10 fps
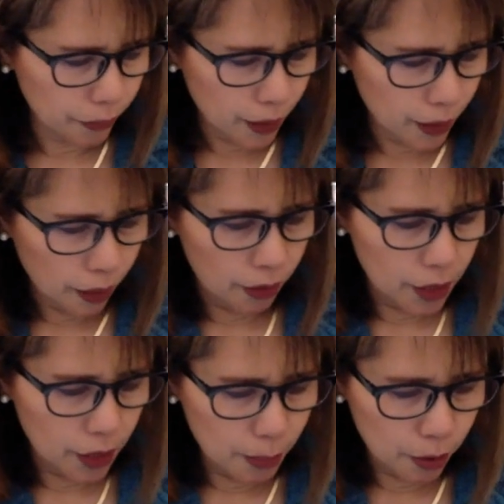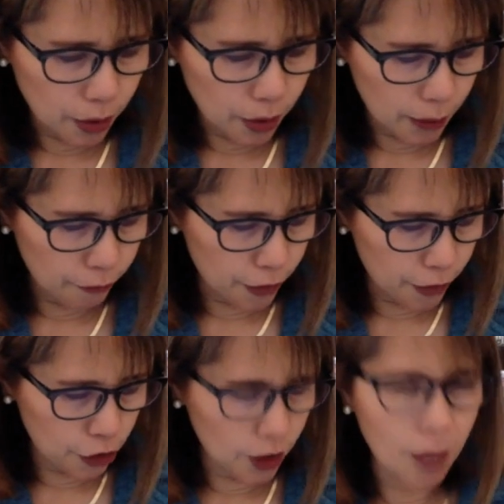the ebook that I'm
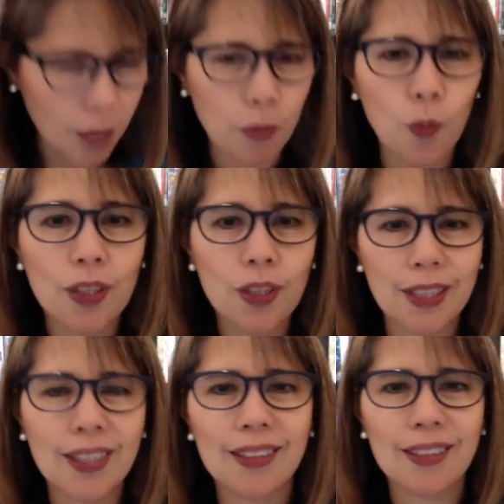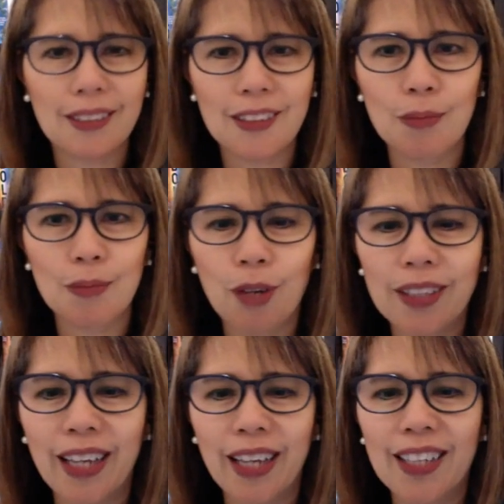finishing up, which is this
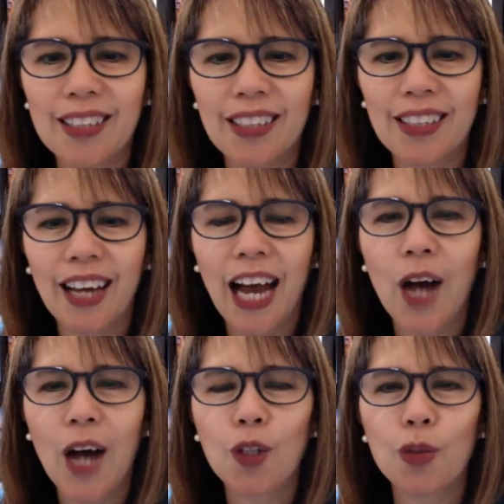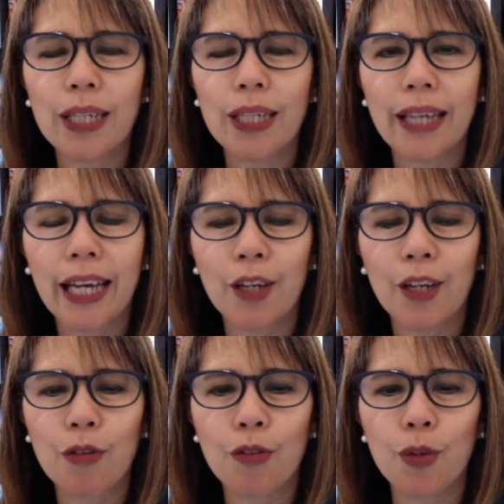broadcast, How to Do a Decade in
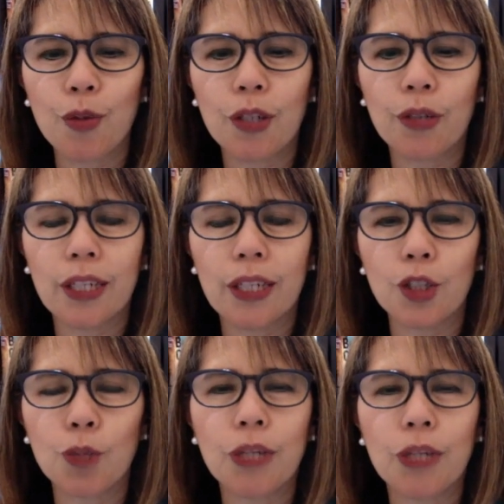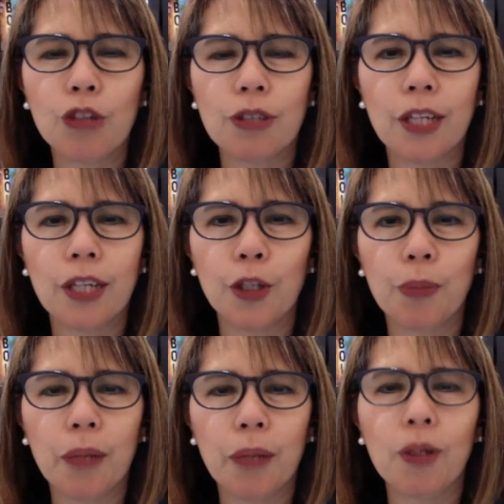Review and Create a Supernatural 10-Year Plan.
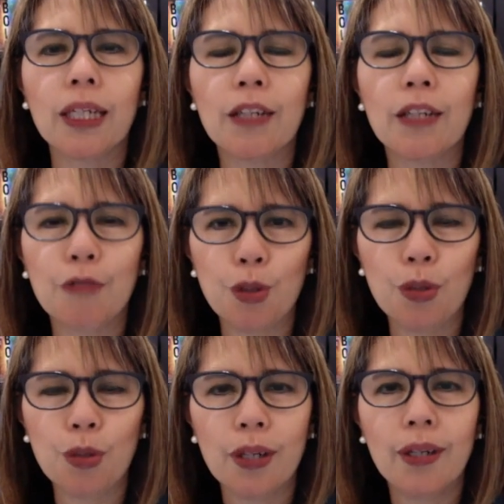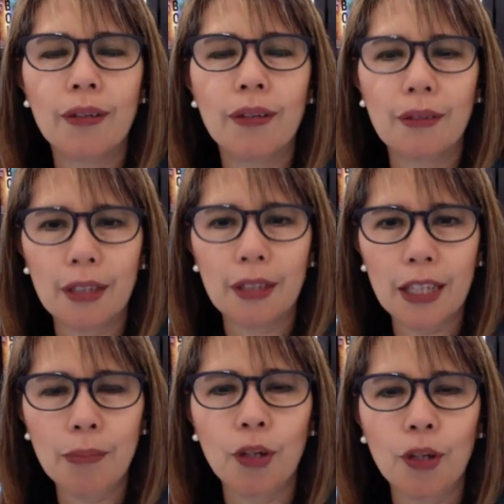I'm going to give you the
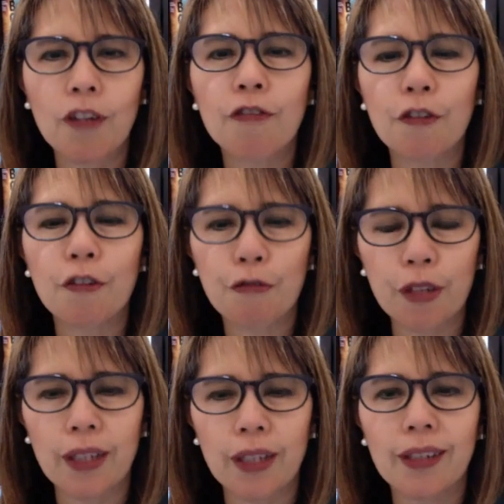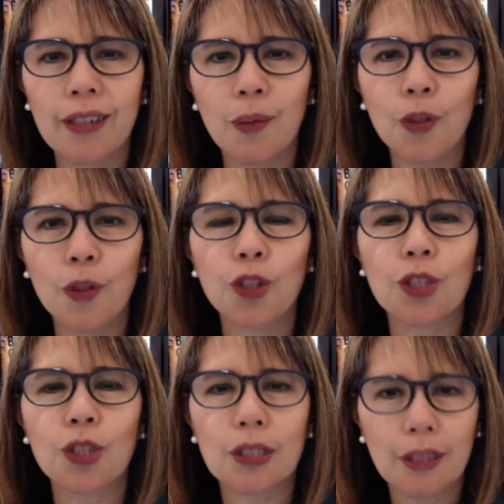ebook for free when you
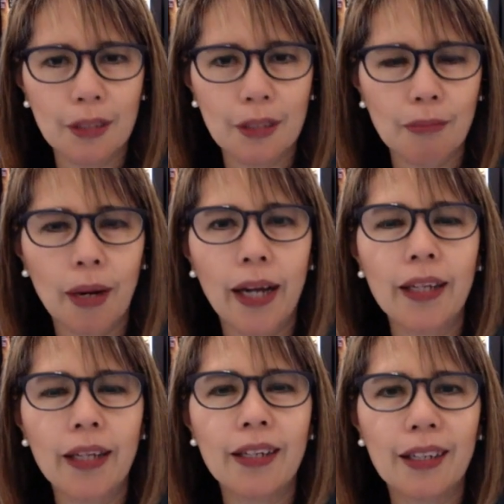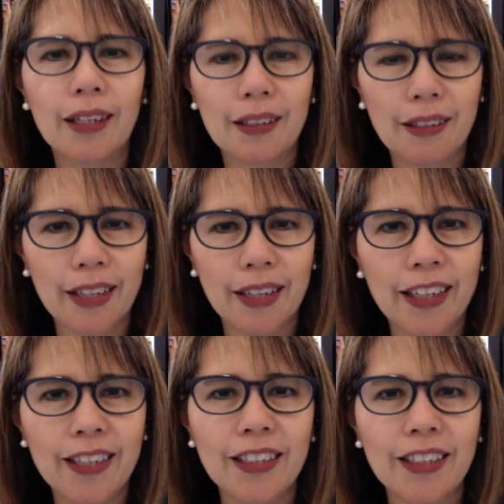just buy the
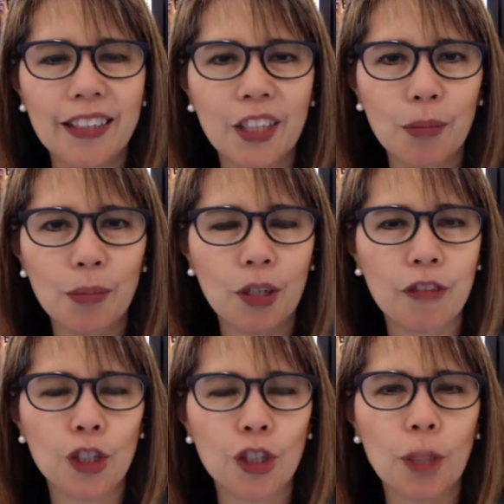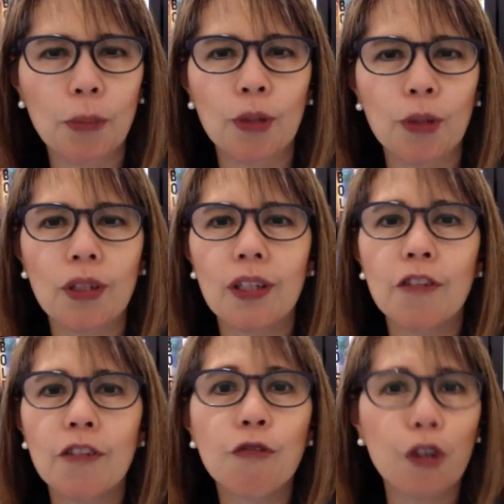99-cent Kindle book of Unstoppable
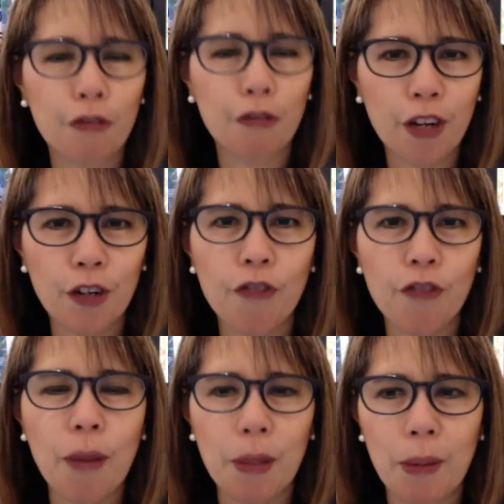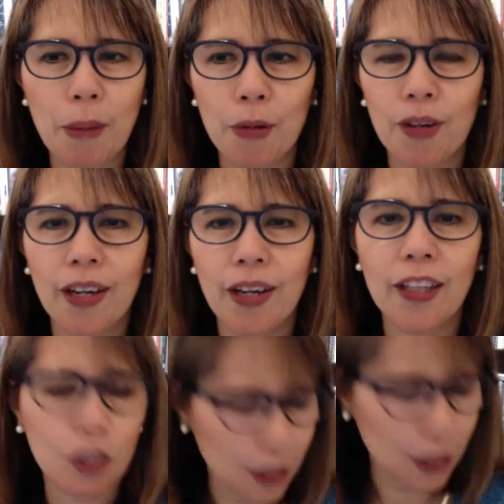for a friend or a family member. And
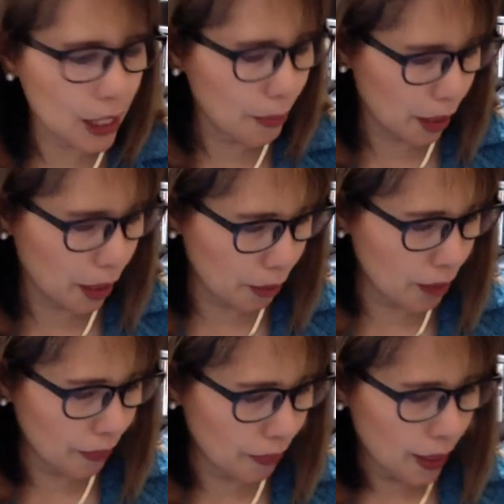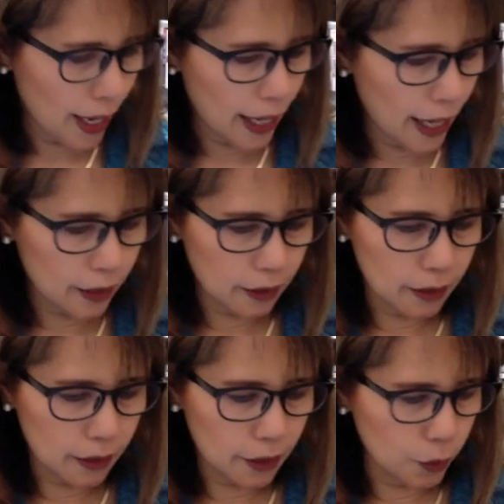just email me at,
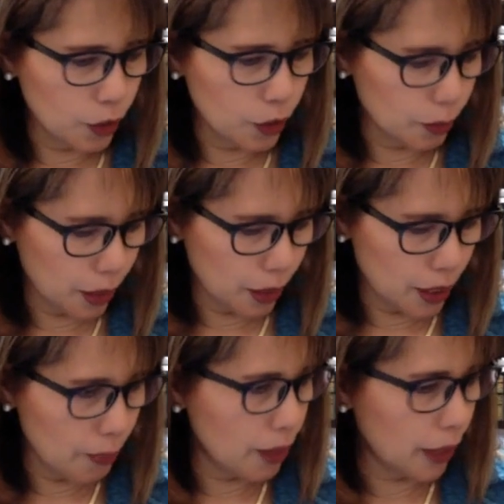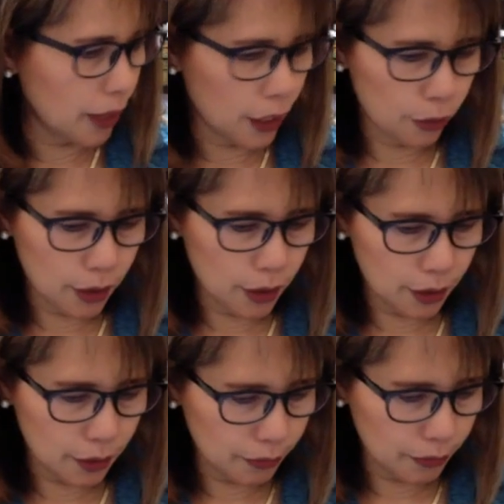let's see, where's my email address?
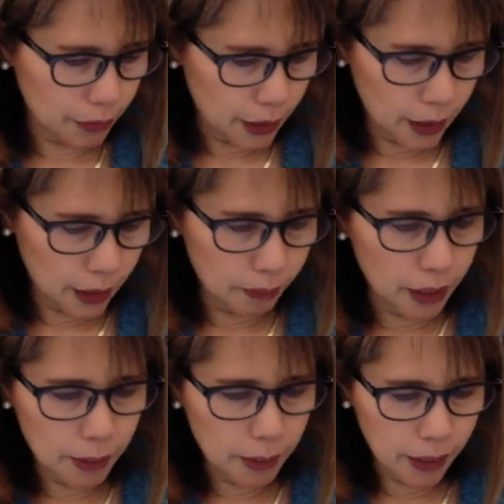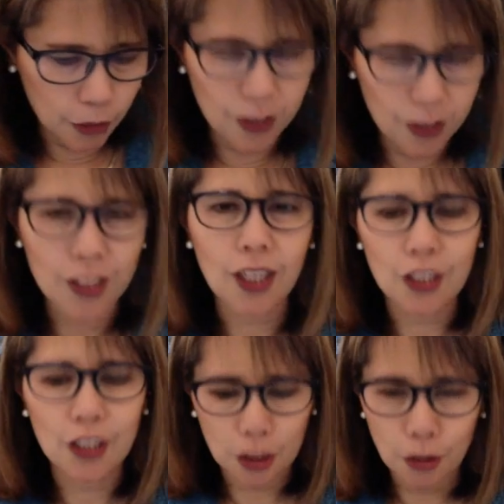My email address is
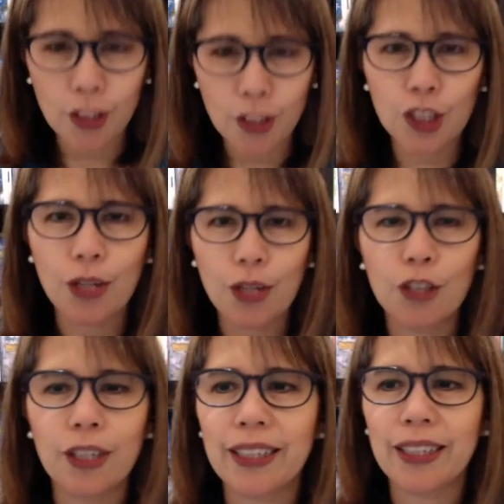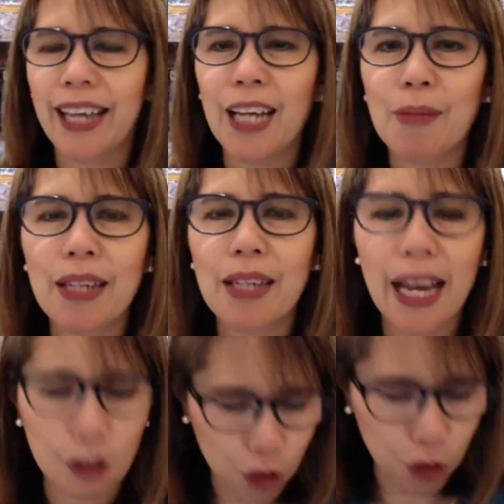
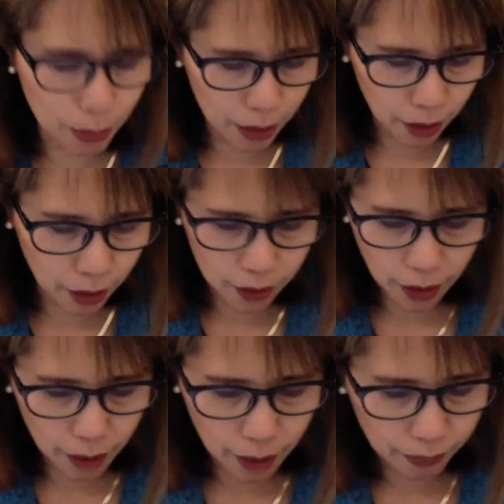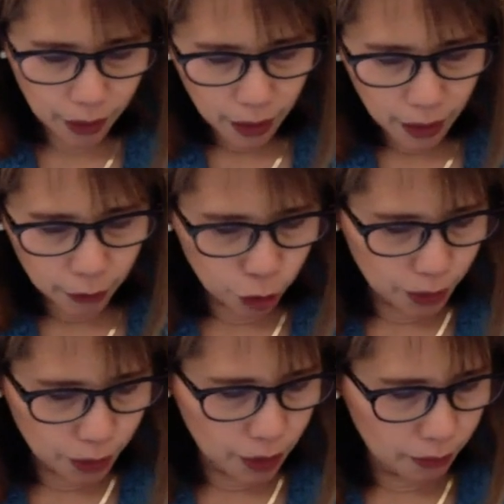customerstrategyacademy@gmail.com. I have so many